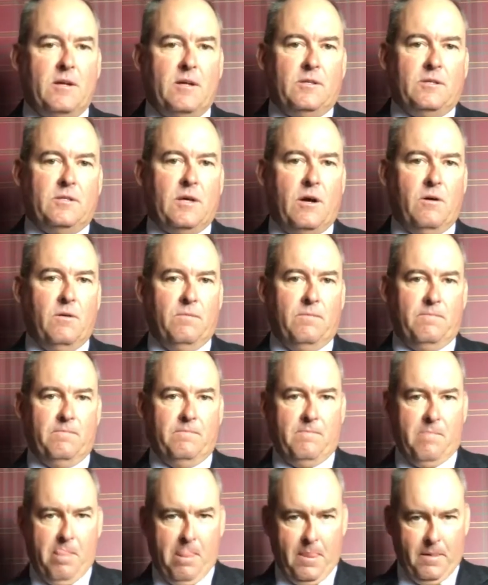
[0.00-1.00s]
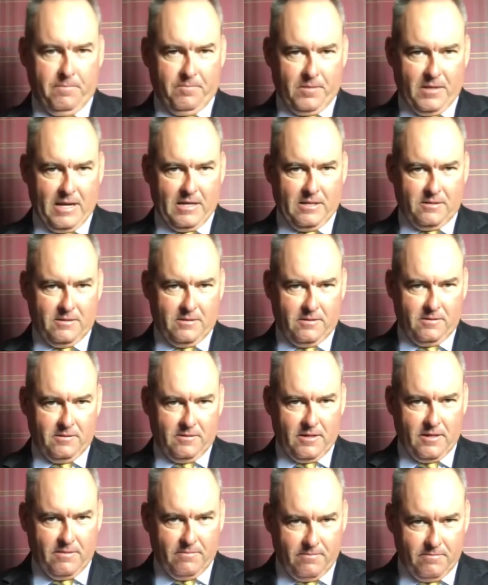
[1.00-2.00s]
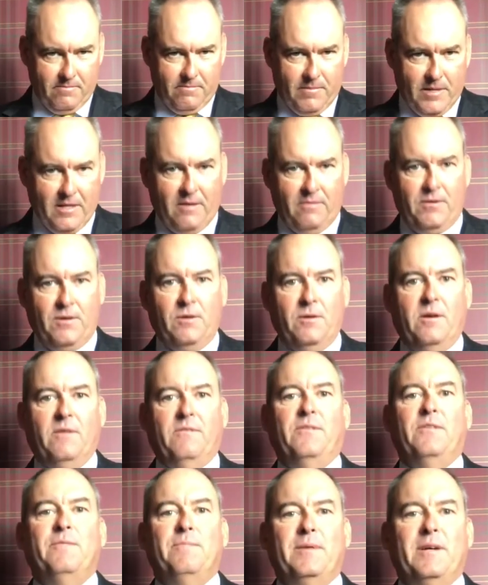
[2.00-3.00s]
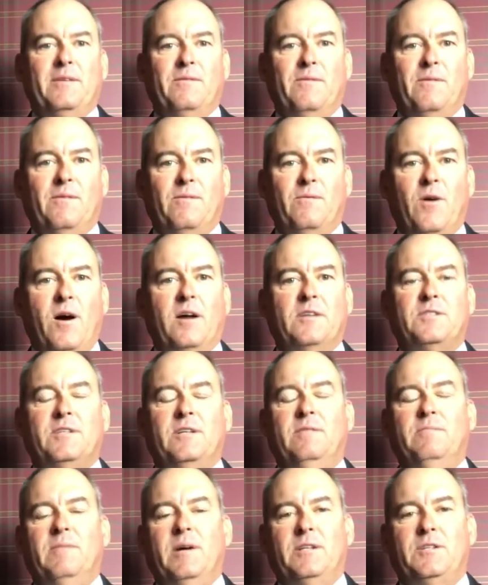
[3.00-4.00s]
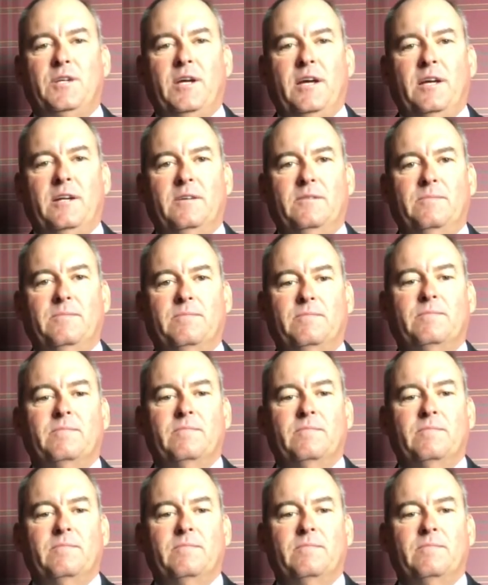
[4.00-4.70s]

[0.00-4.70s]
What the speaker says: So, as many of you, if you've been watching my channel,